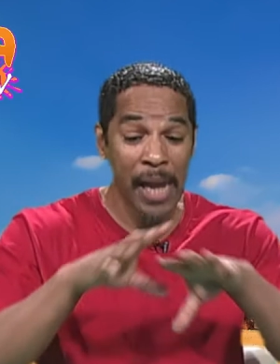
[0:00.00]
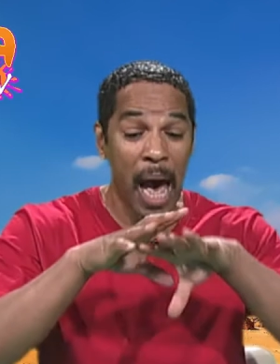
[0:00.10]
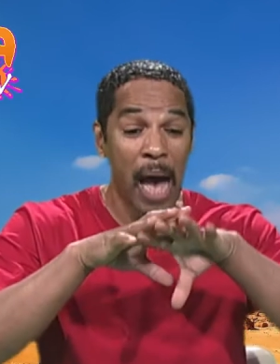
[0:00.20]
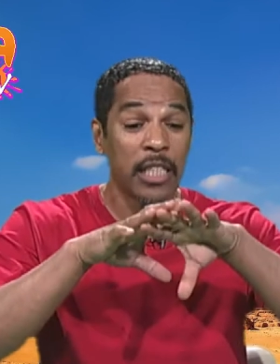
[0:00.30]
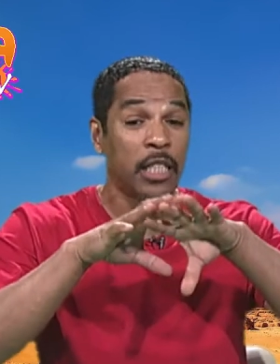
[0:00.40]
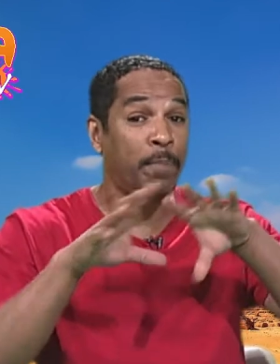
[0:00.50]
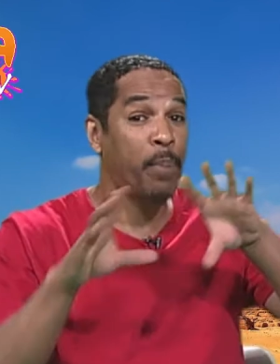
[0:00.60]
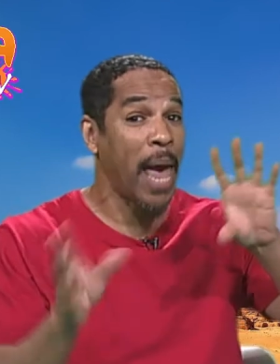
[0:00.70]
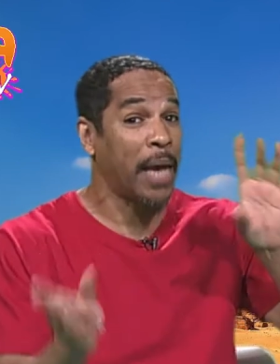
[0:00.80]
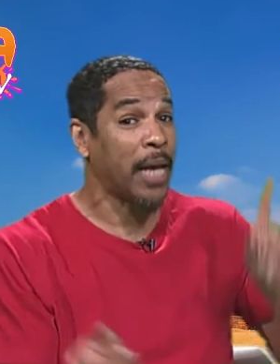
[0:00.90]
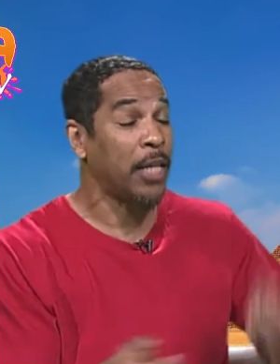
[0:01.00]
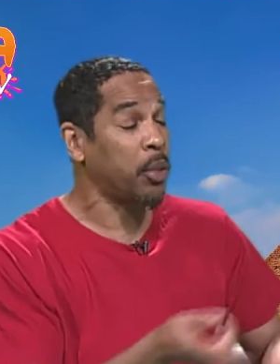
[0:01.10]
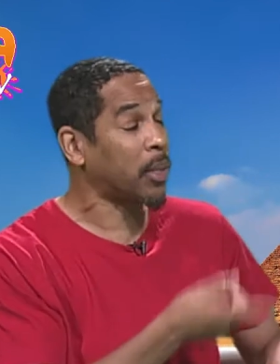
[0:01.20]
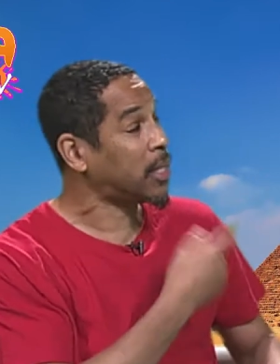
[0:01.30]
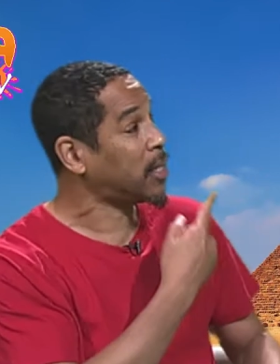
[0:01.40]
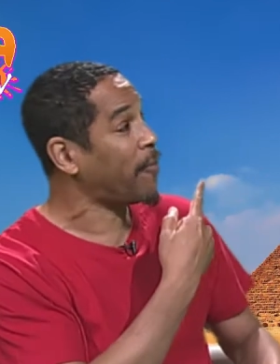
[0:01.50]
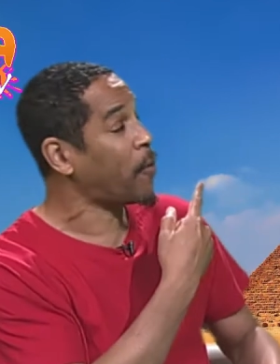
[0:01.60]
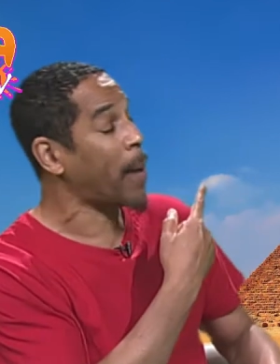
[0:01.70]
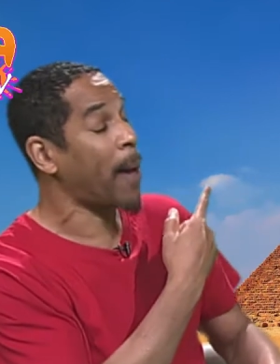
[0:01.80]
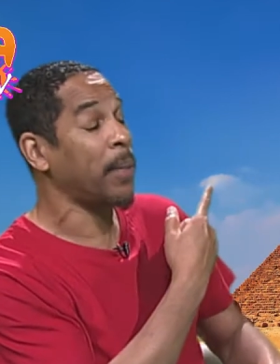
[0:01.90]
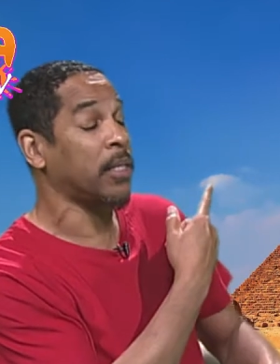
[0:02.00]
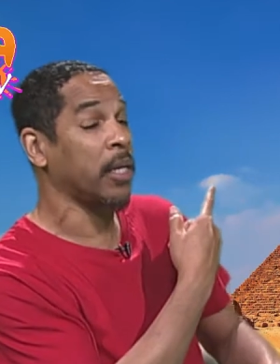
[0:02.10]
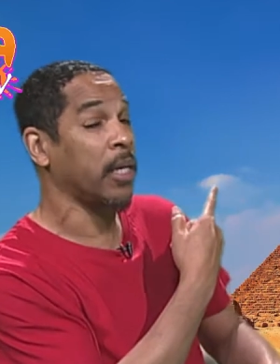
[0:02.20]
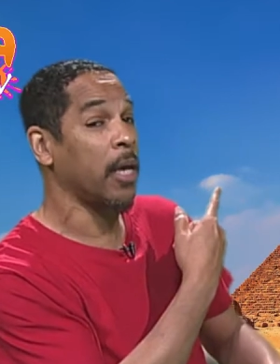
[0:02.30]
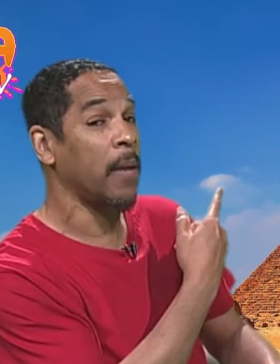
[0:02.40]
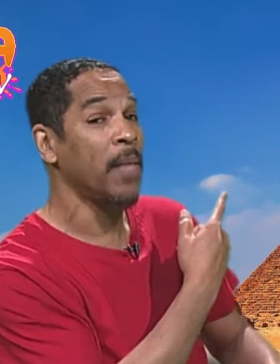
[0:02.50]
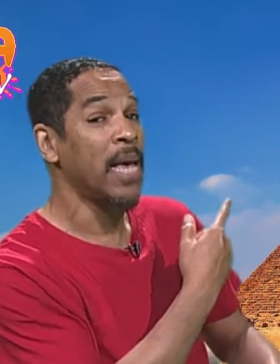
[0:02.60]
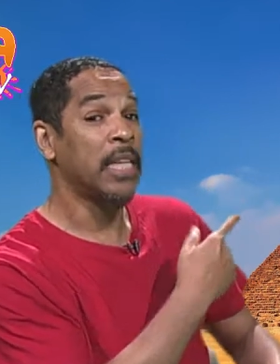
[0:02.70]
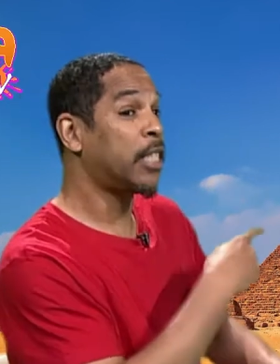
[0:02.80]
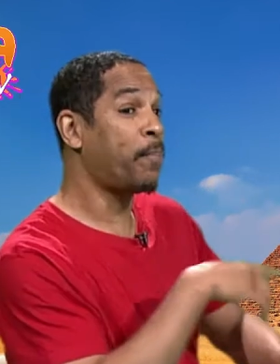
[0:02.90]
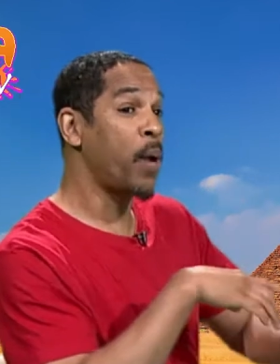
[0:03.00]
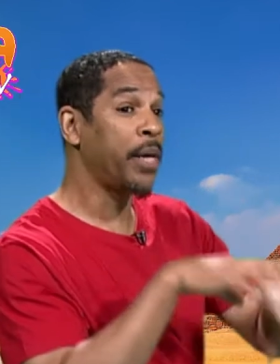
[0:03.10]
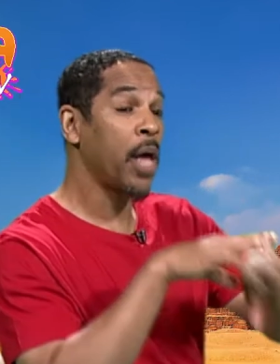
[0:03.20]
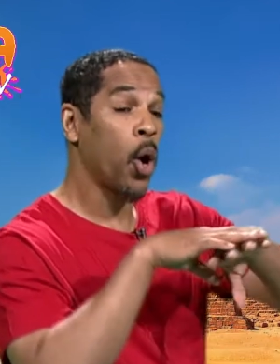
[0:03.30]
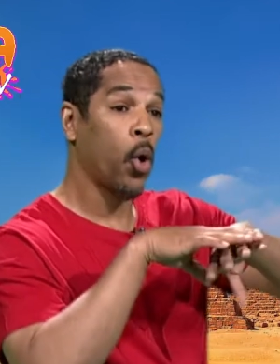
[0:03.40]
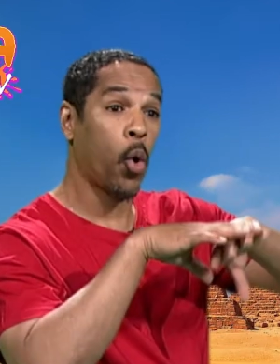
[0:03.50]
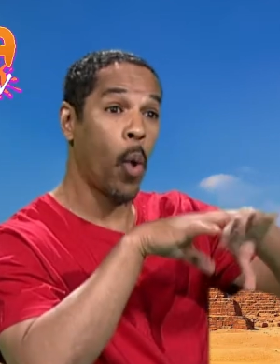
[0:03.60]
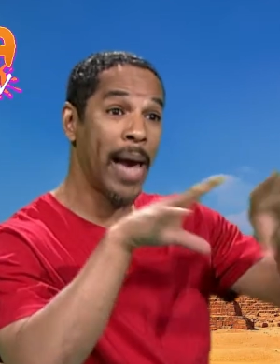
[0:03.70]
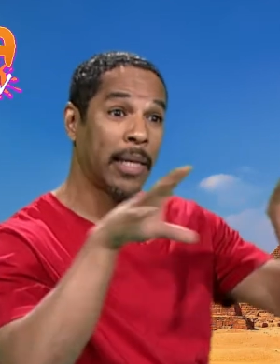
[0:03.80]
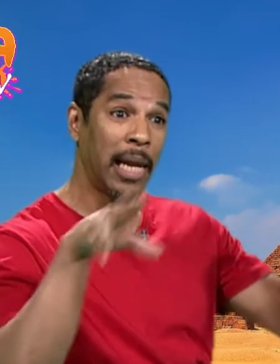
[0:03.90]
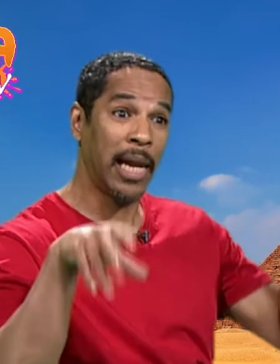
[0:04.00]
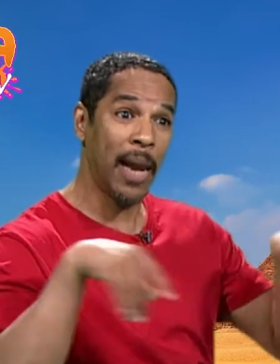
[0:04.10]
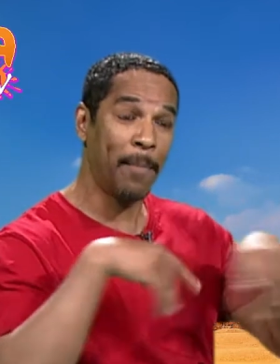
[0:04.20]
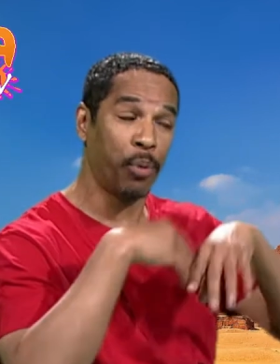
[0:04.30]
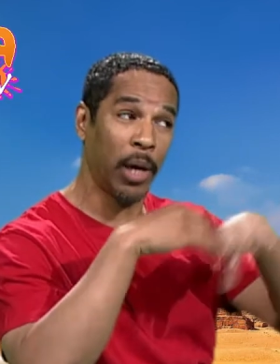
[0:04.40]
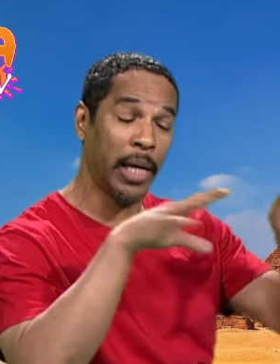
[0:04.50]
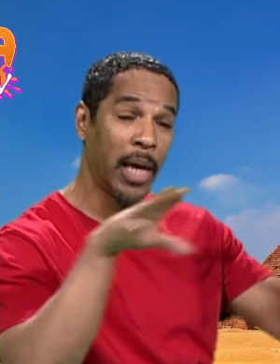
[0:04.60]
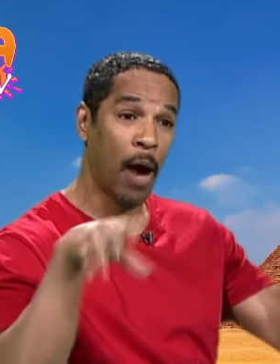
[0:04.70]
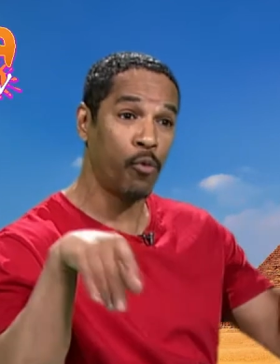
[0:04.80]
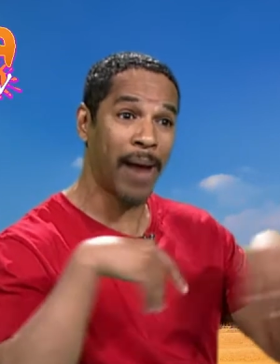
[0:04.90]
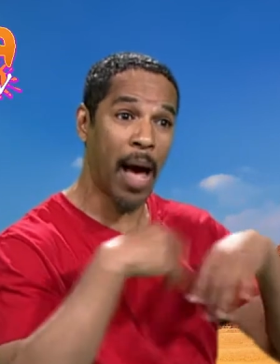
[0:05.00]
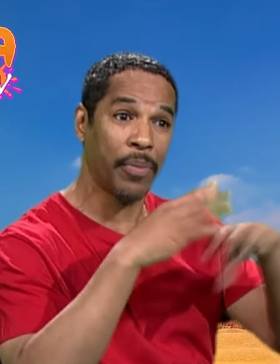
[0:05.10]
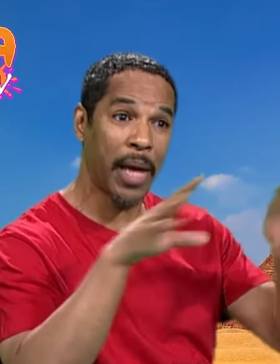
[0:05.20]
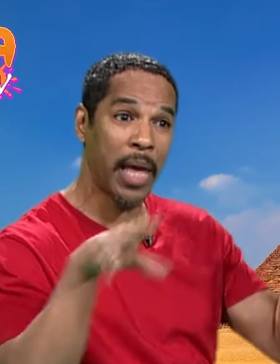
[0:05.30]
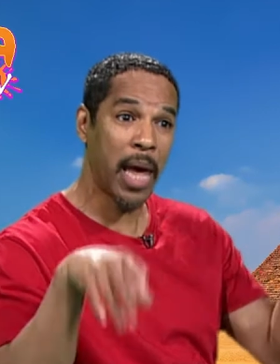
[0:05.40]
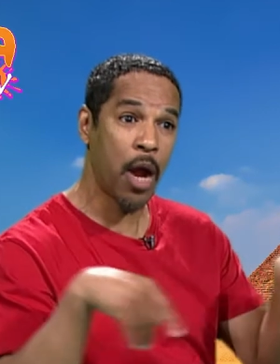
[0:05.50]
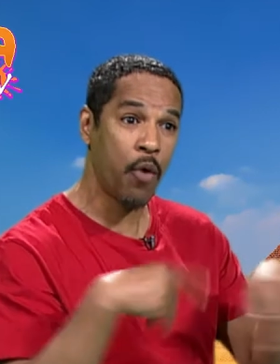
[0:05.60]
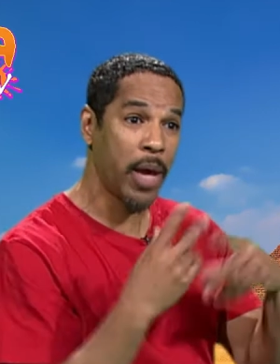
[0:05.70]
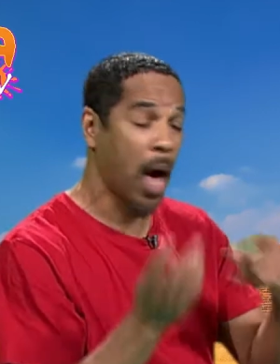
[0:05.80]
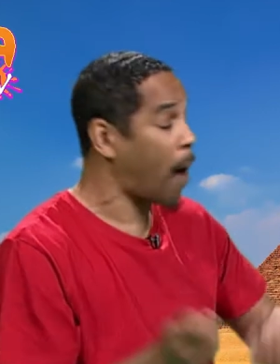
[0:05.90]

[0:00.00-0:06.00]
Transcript: are spread, as you can see from our picture here, spread quite liberally around that area.